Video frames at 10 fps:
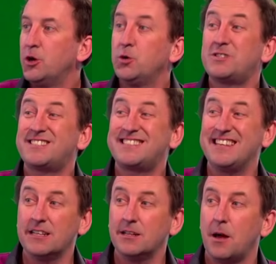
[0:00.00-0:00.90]
who
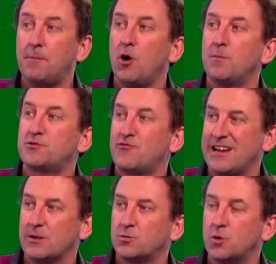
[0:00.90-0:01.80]
still pops
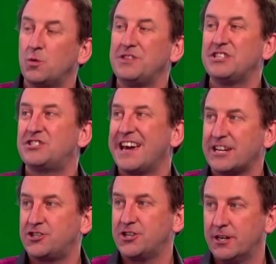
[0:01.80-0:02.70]
round with his
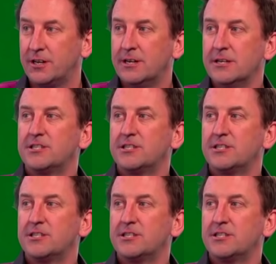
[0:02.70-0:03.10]
deck chair